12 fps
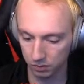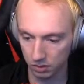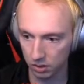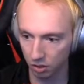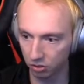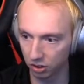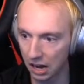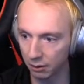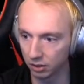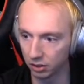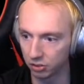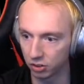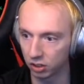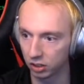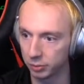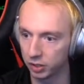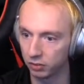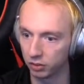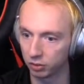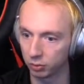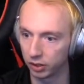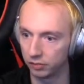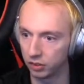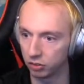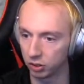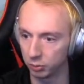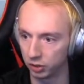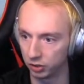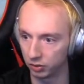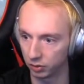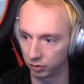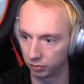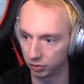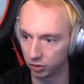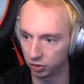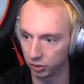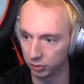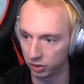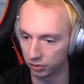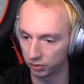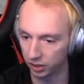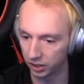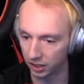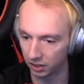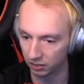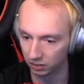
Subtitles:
So now we're in the circling maneuver. So we're in a visually maneuvering now.